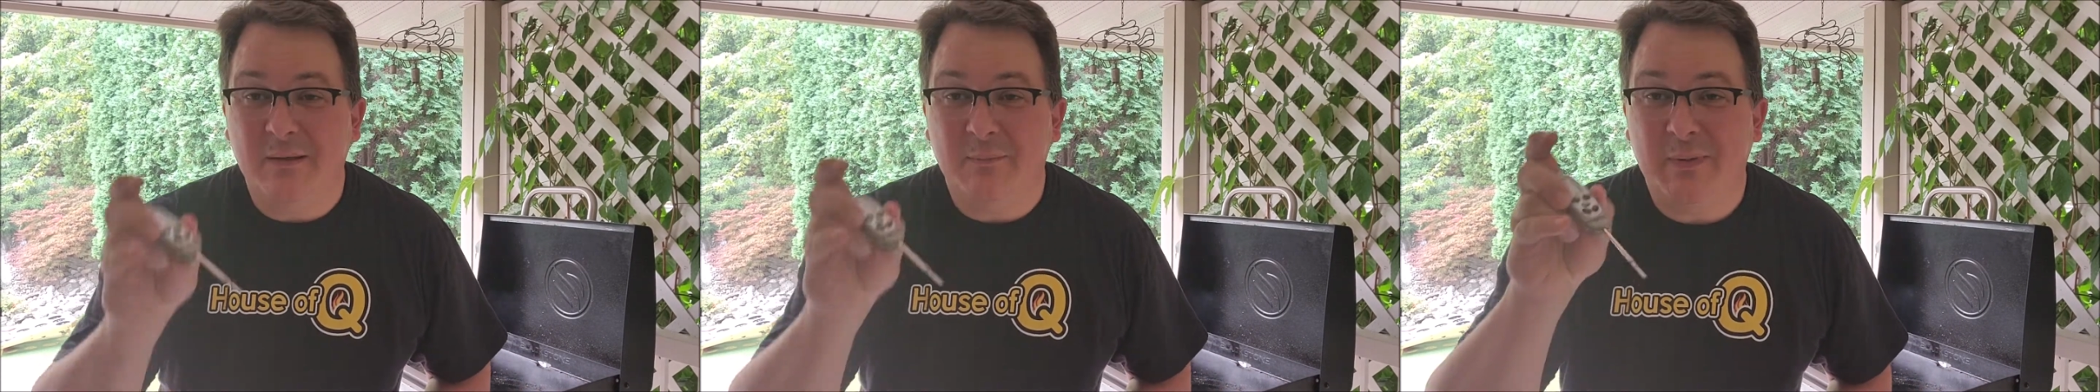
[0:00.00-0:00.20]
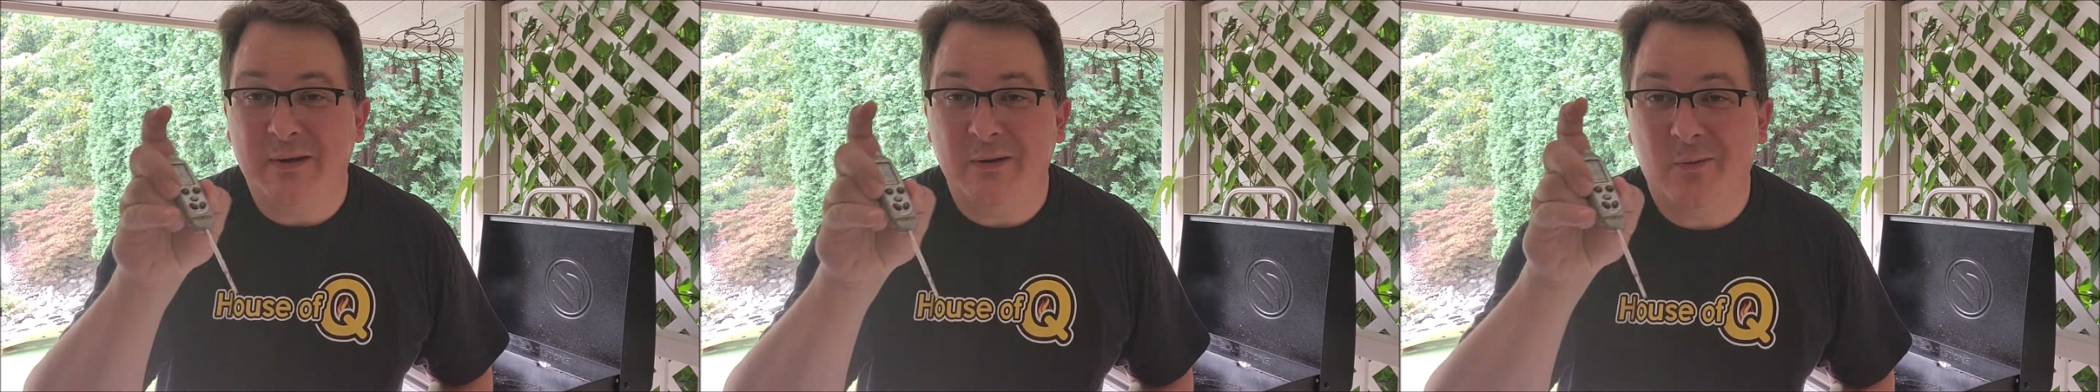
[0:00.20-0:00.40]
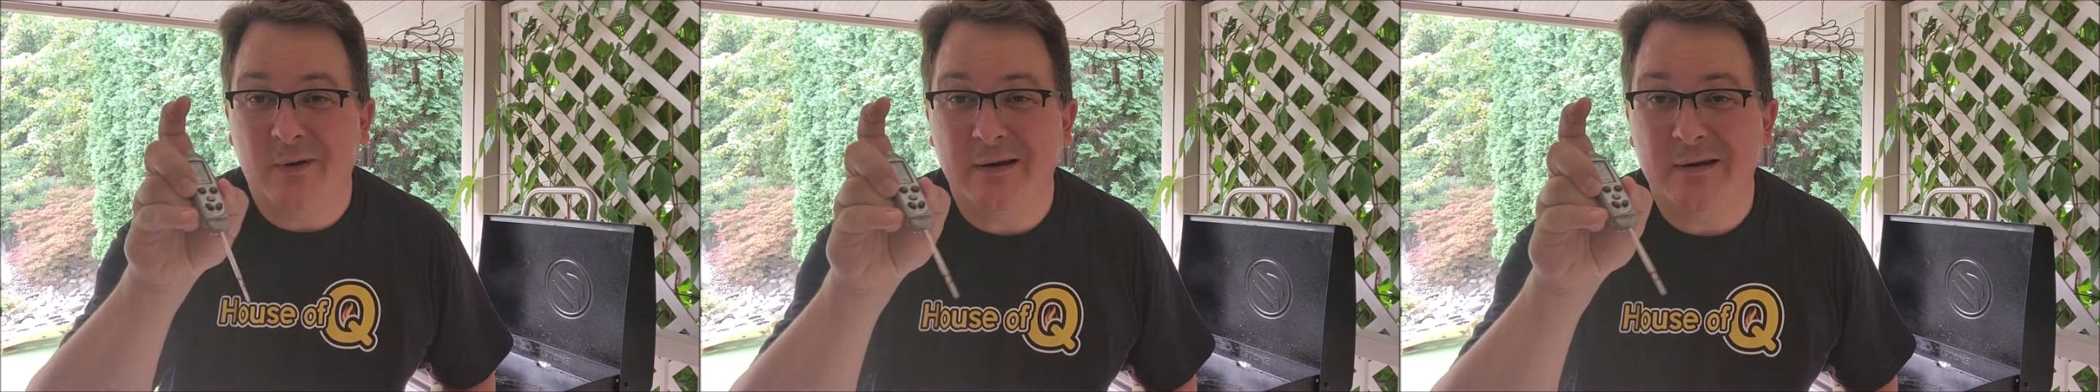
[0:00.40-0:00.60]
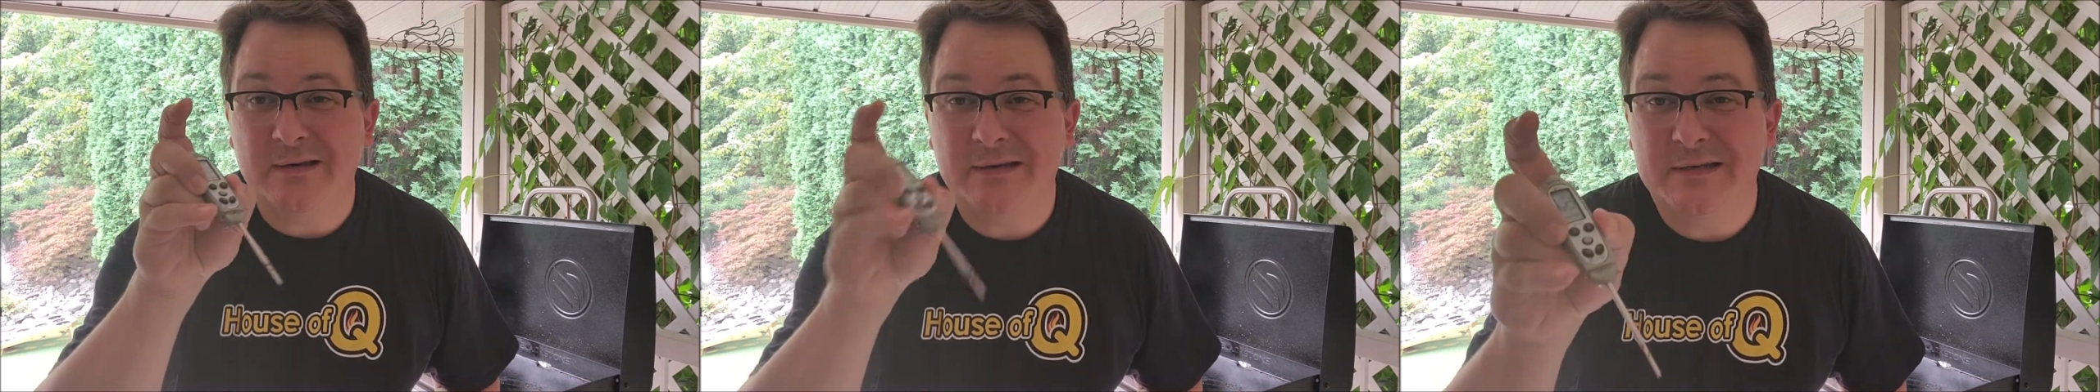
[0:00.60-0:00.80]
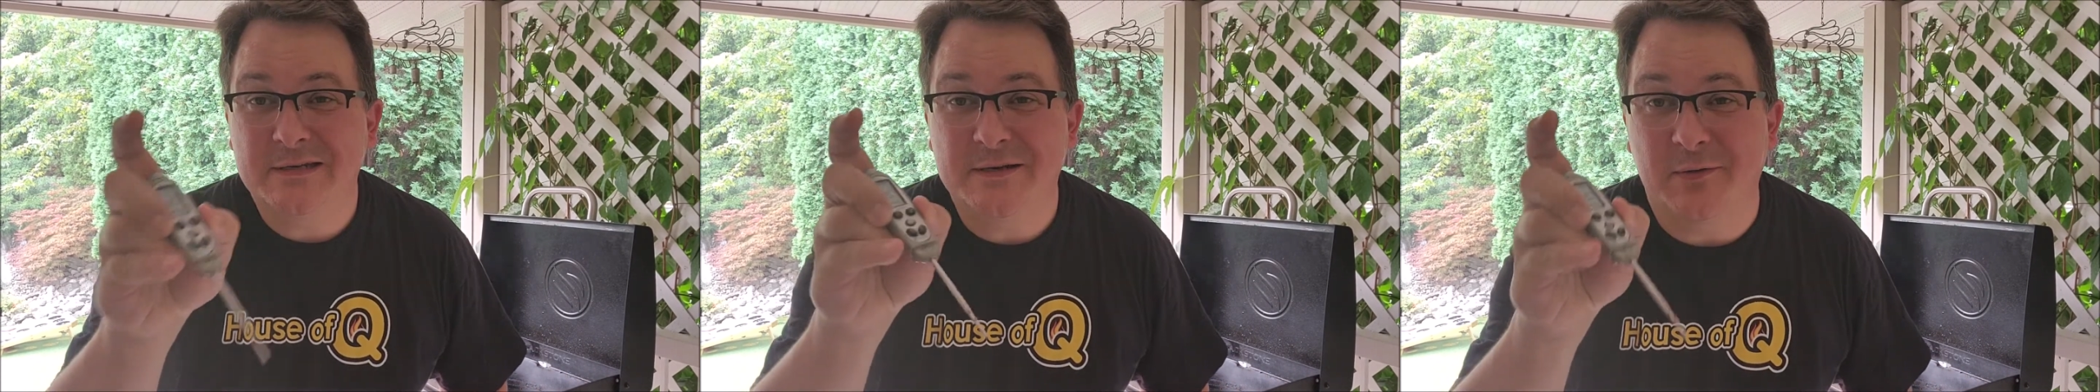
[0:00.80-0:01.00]
But you want a
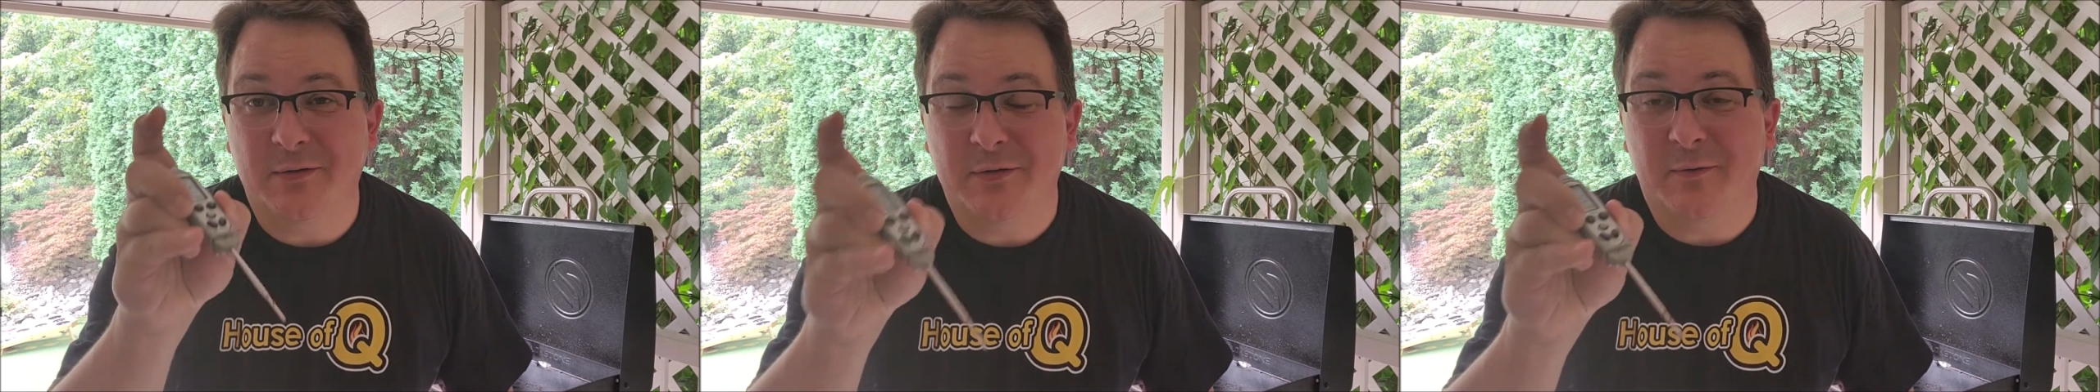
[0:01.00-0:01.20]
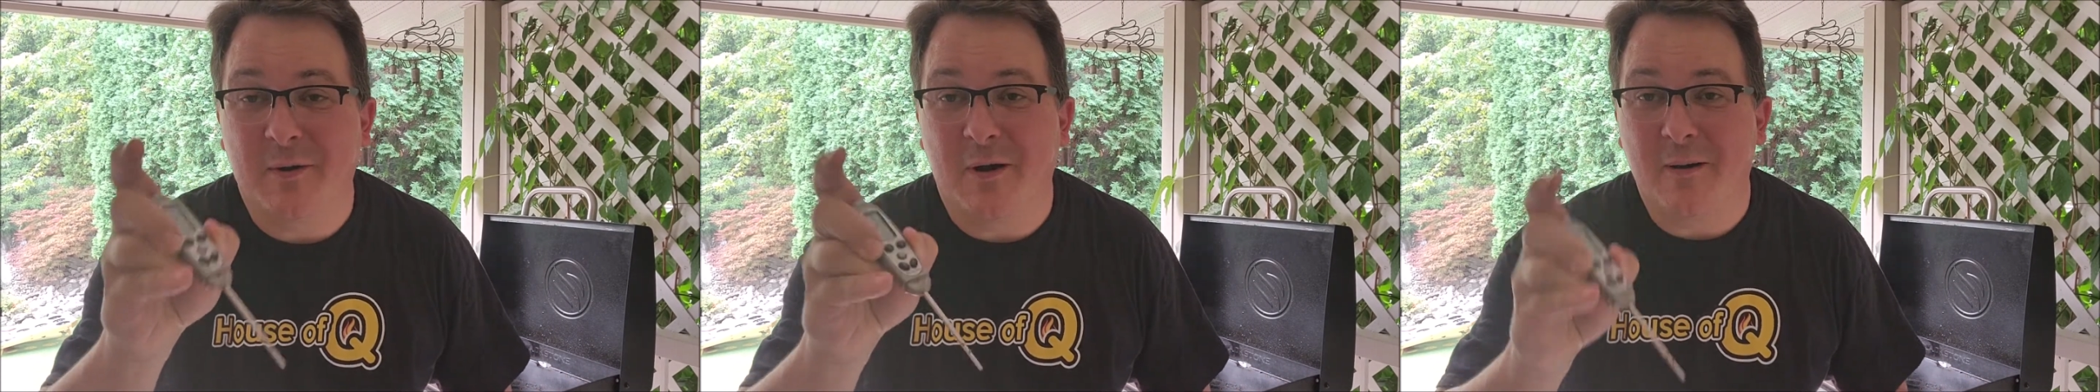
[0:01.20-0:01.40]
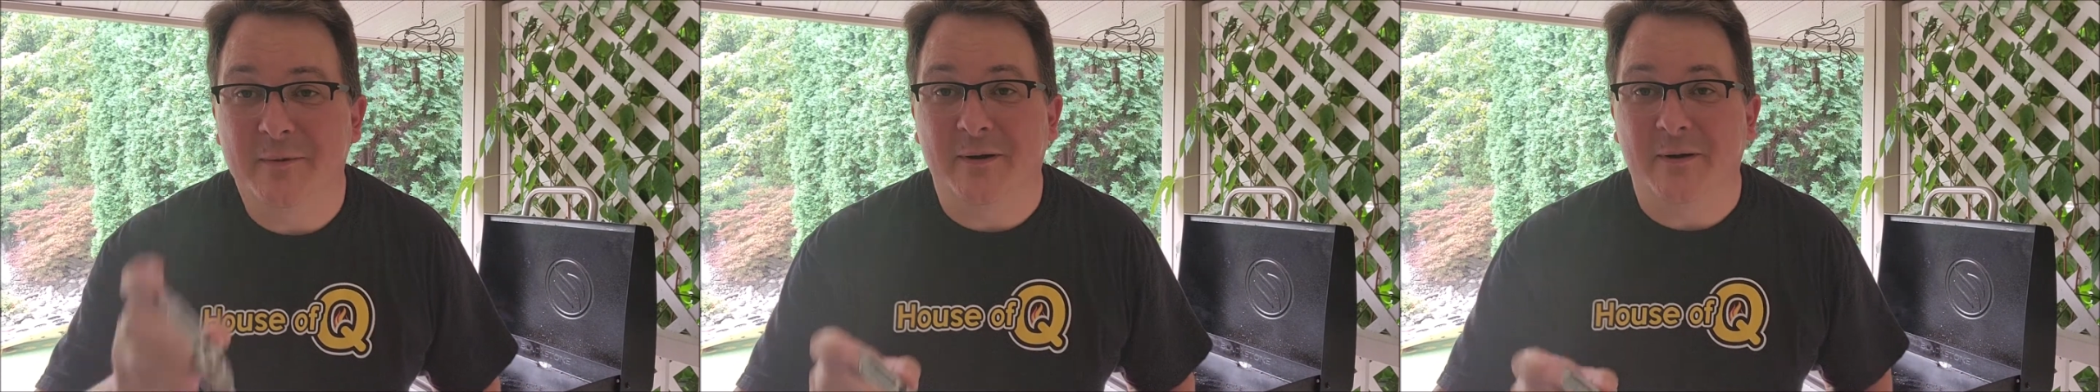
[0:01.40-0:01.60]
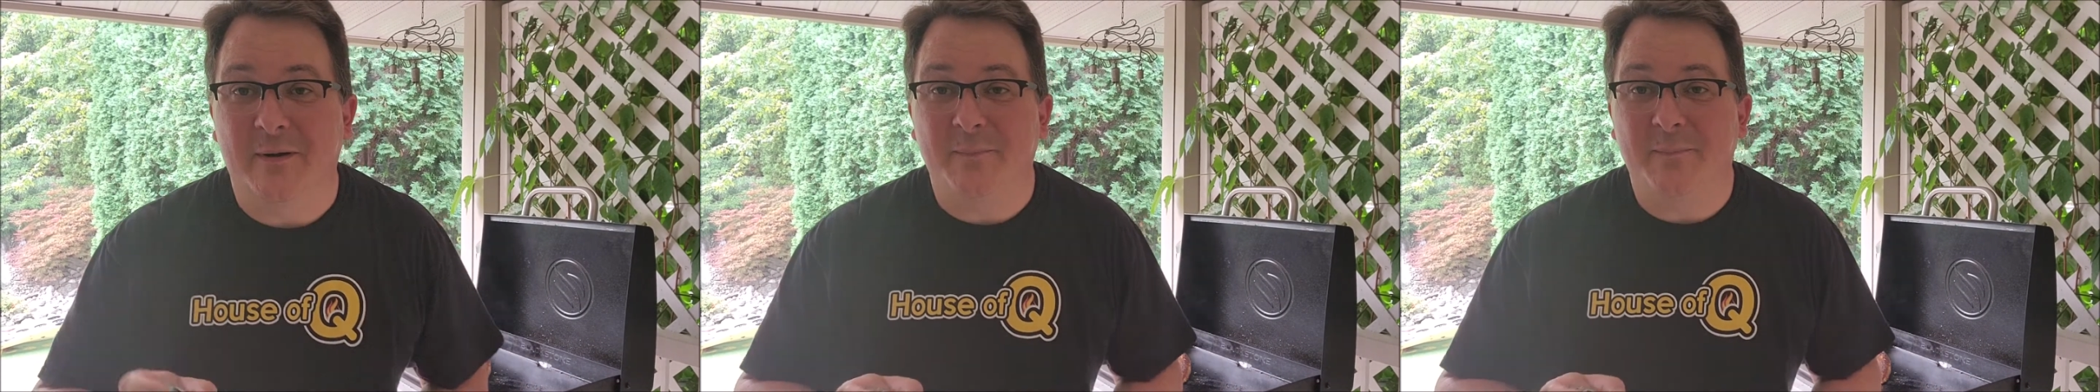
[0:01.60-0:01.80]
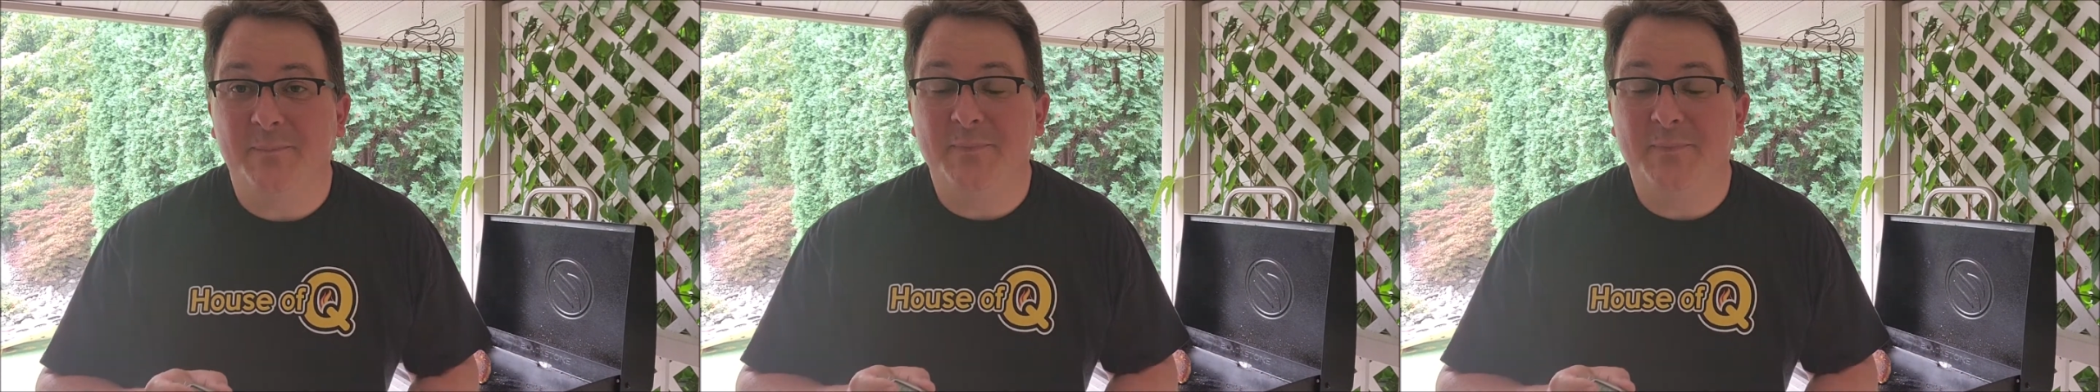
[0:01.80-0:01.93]
digital thermometer,